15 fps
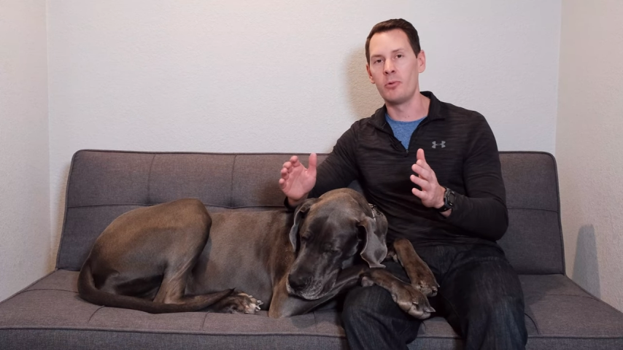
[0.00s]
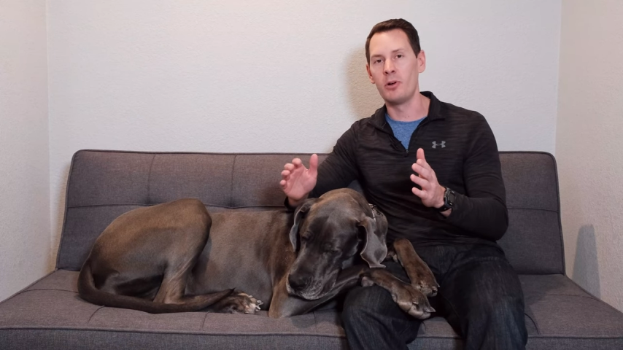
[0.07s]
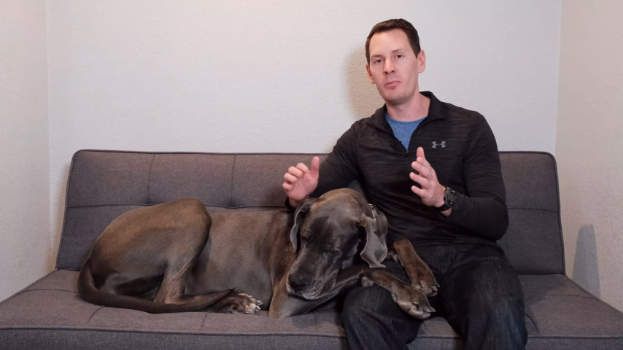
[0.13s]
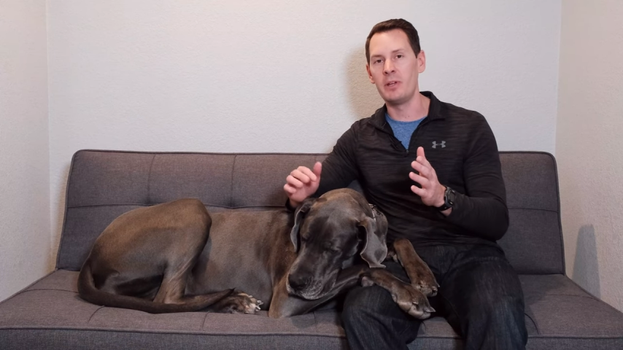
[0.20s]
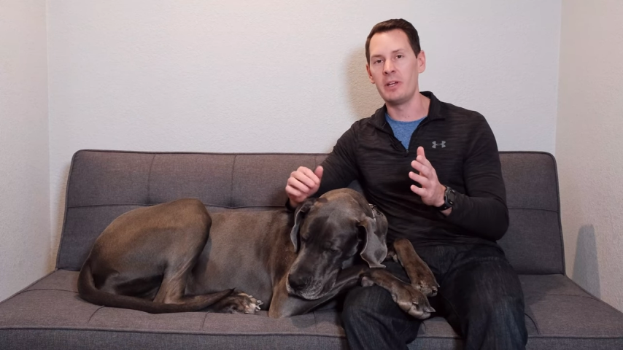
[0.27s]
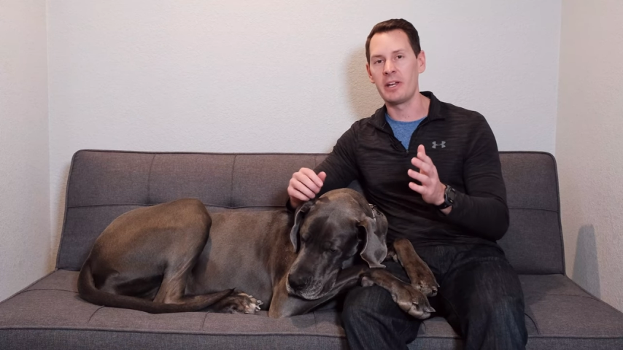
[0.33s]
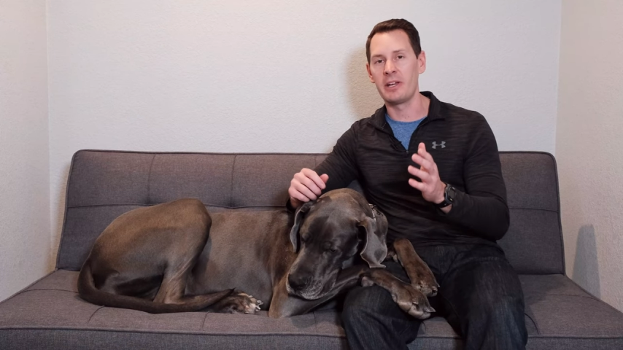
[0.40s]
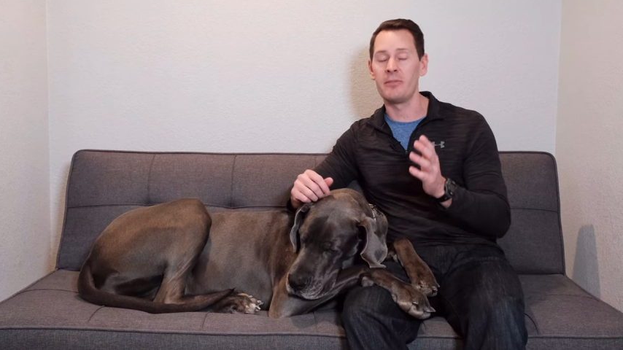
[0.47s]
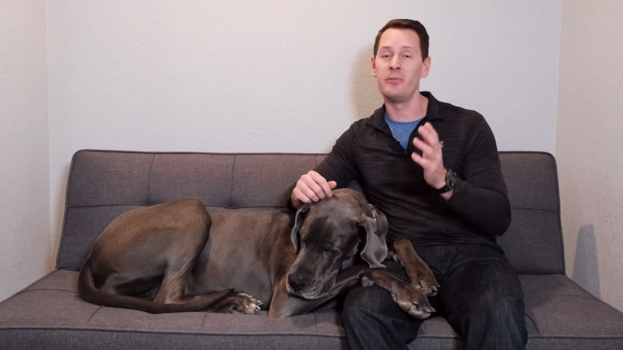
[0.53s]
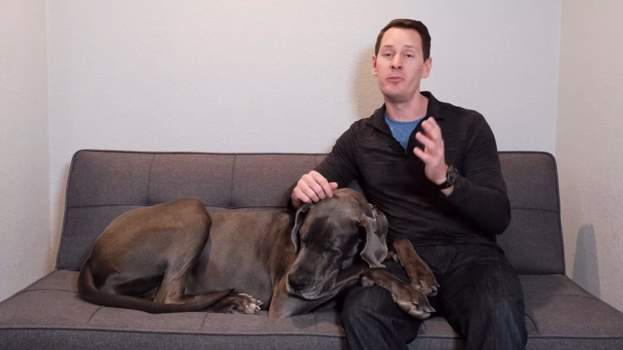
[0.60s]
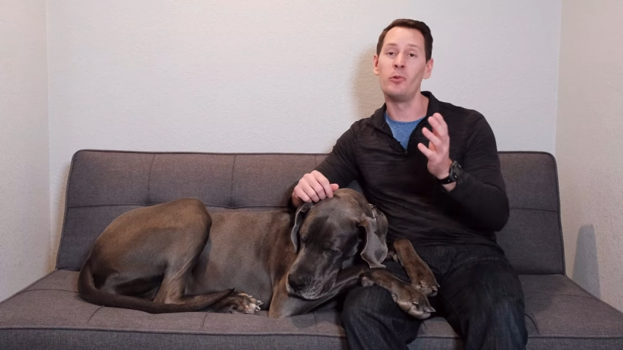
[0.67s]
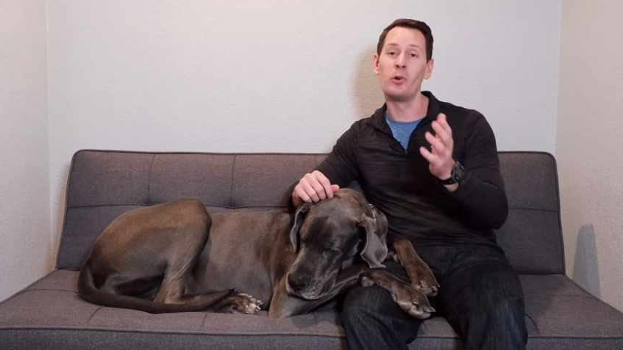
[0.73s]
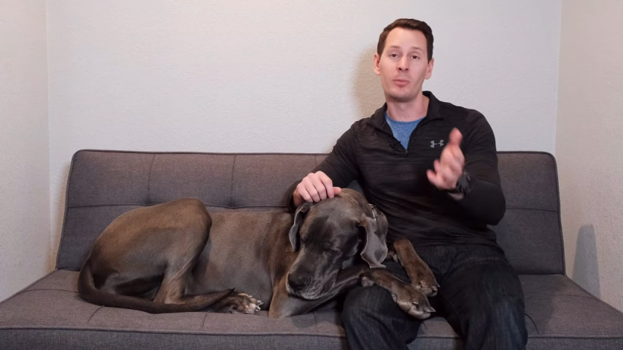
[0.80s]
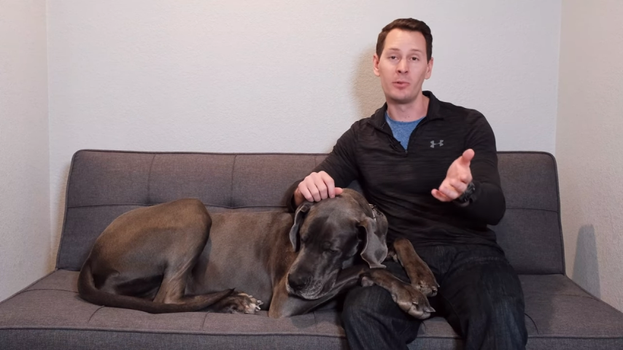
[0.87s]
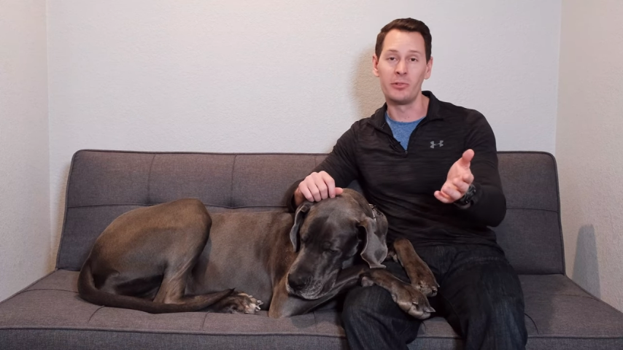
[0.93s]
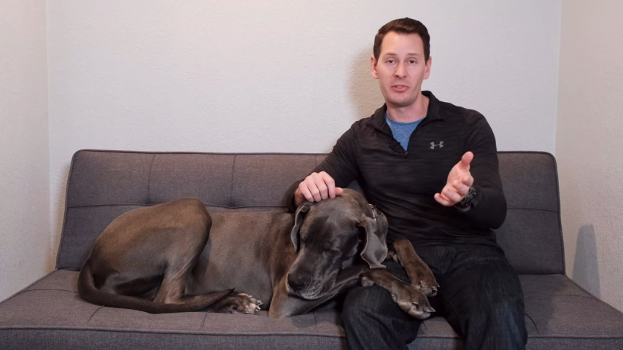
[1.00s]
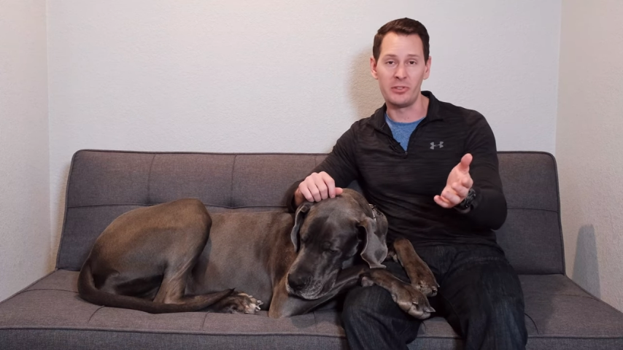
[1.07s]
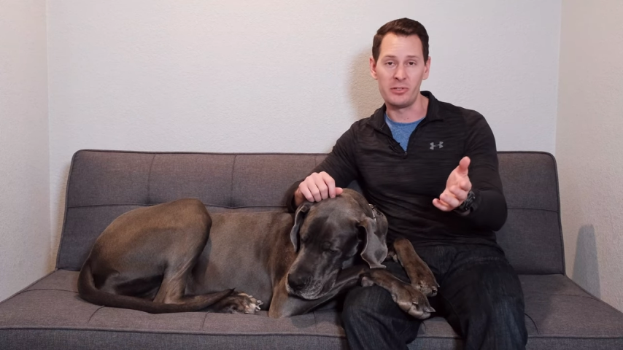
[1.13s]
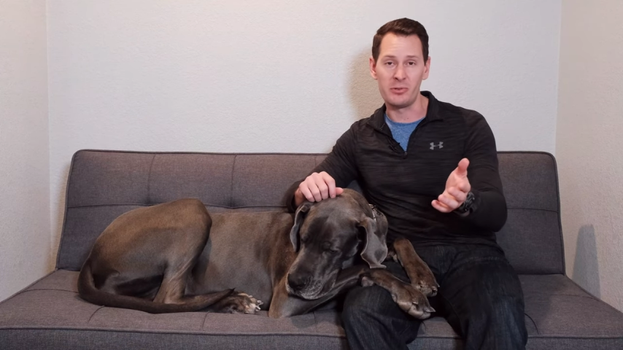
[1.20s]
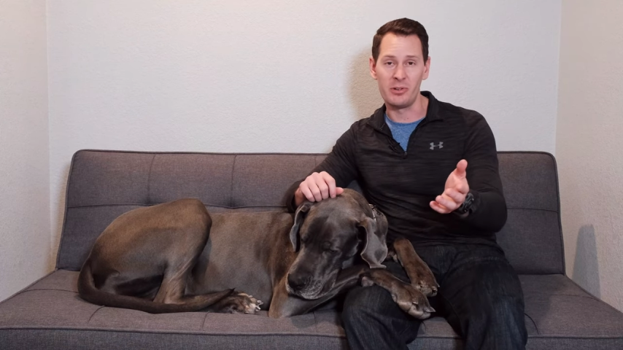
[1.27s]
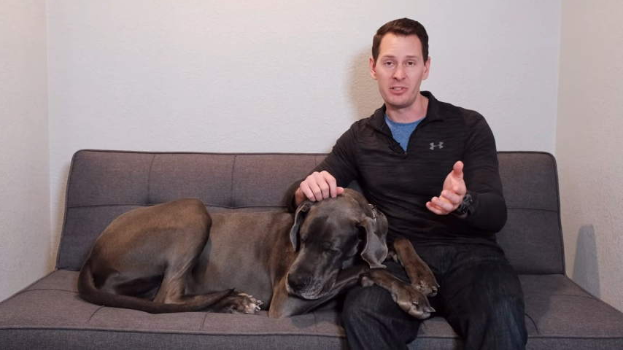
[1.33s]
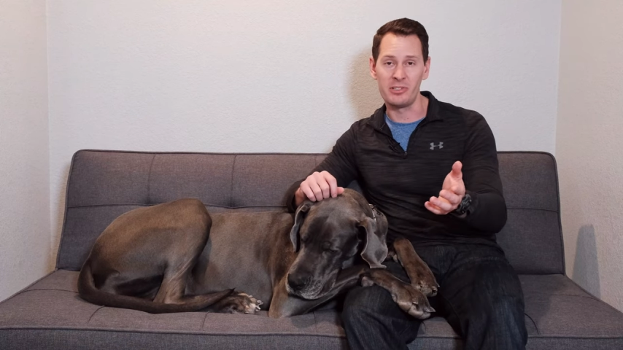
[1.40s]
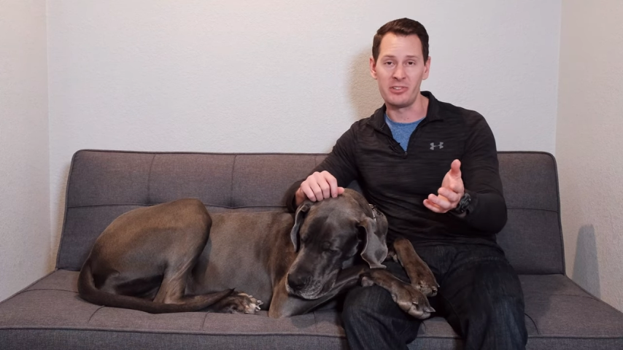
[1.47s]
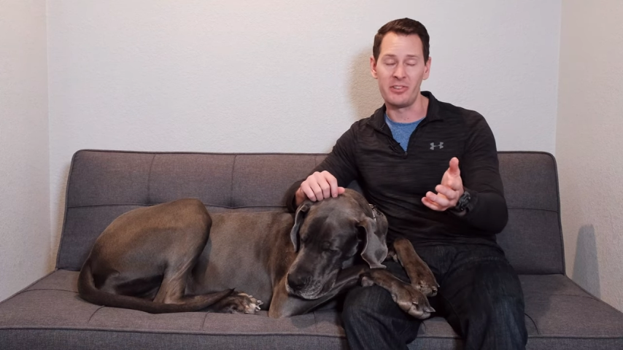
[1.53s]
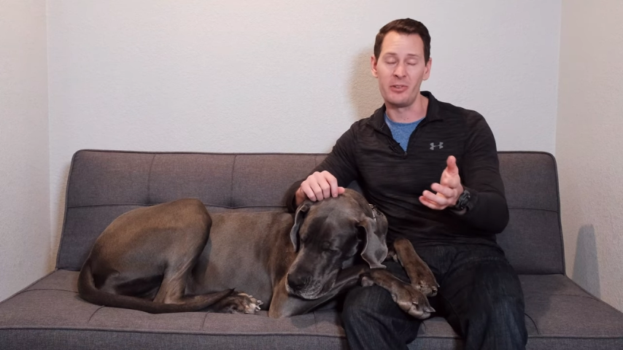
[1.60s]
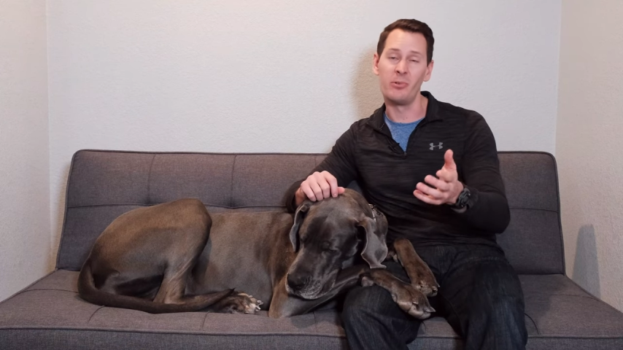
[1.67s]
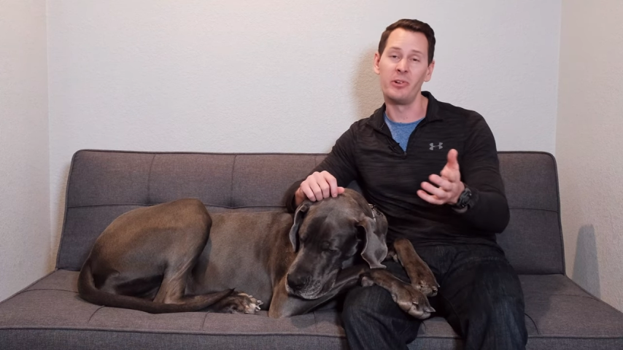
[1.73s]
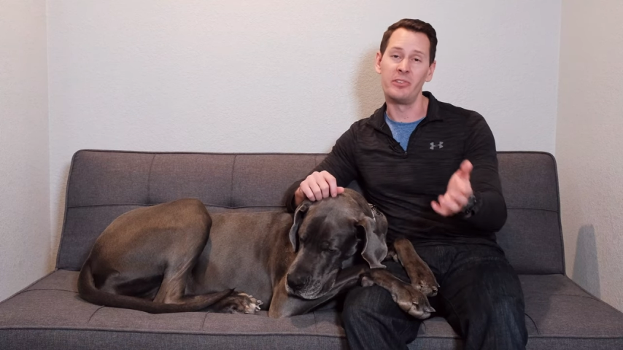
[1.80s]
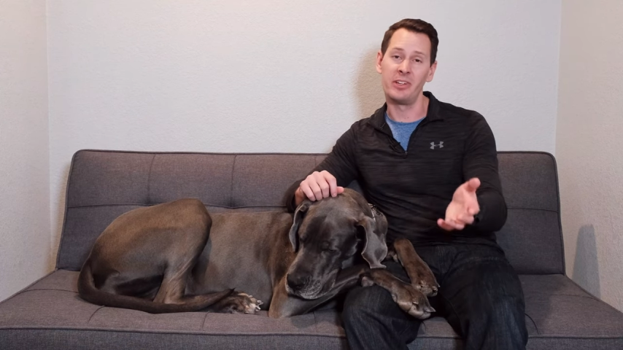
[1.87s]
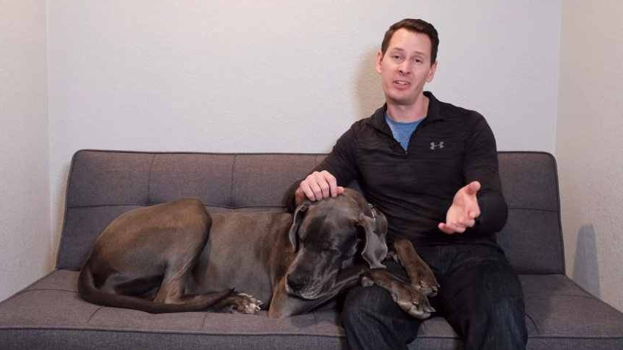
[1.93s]
one being kind of normal situations that
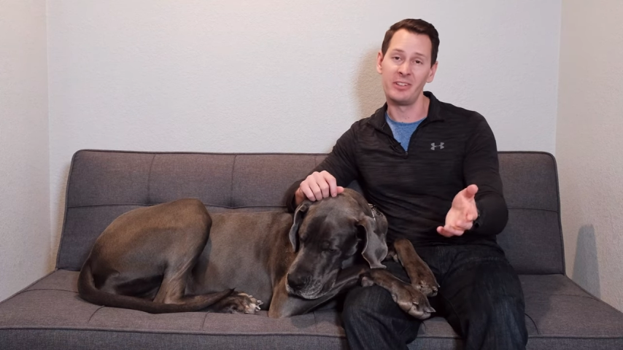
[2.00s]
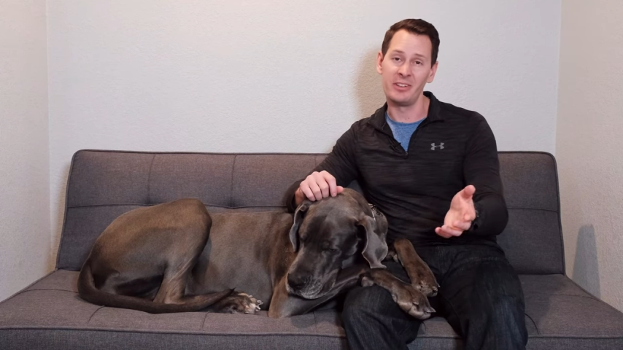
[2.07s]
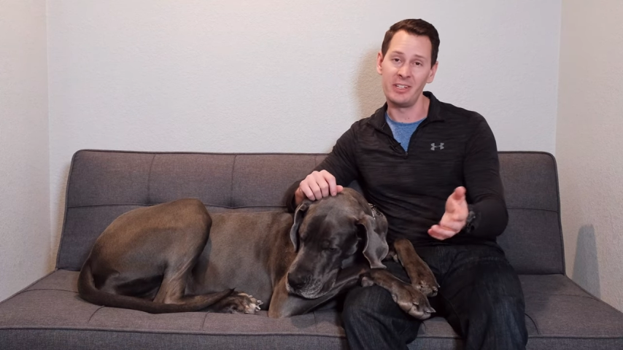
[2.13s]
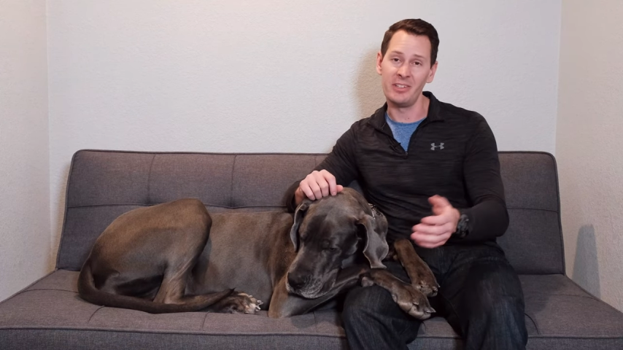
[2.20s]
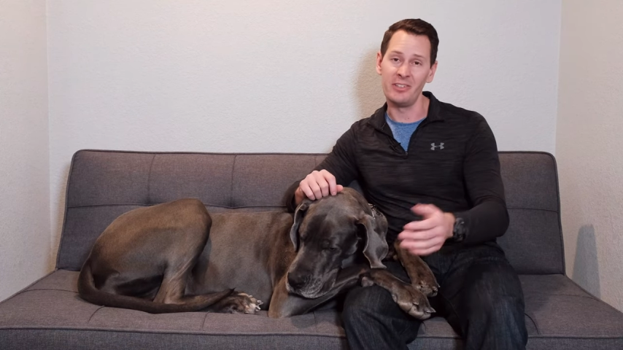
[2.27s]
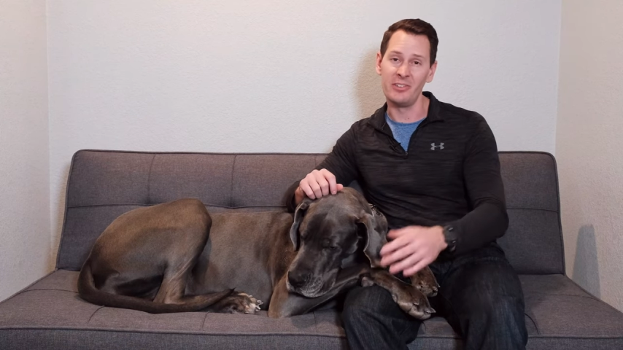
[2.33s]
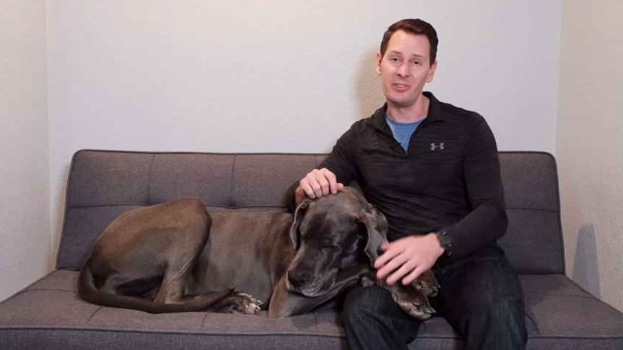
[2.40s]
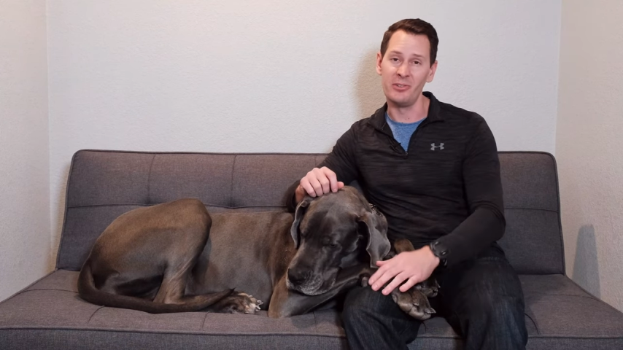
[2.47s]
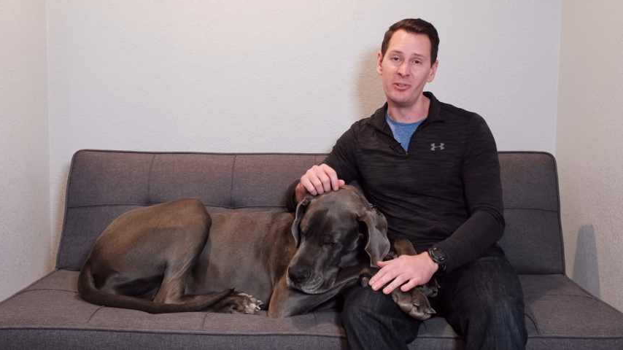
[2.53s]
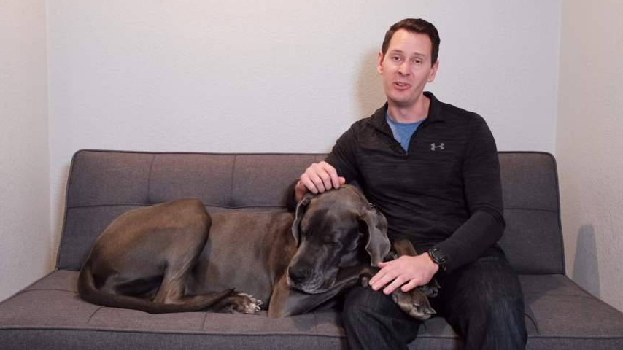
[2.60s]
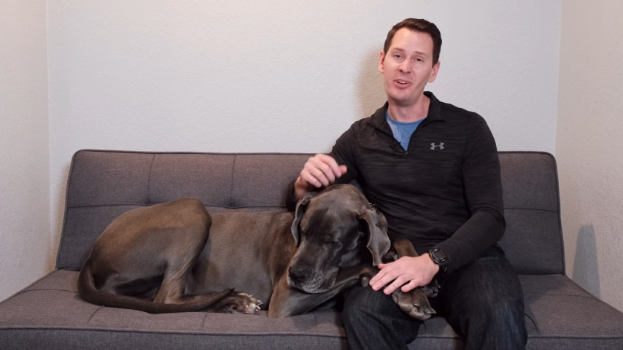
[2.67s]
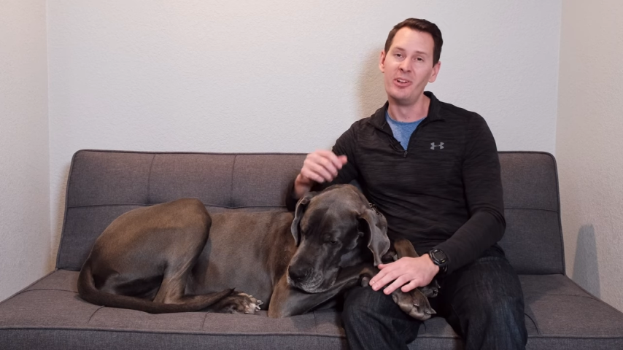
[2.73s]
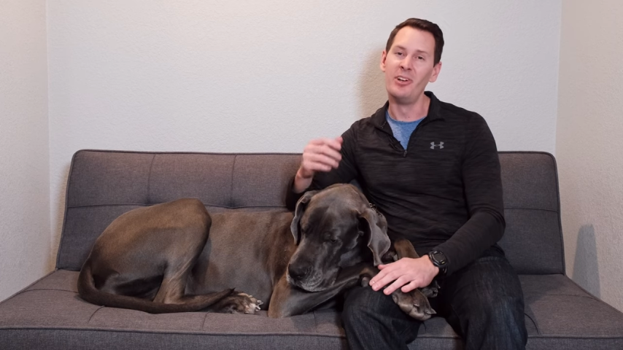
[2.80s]
once again lead to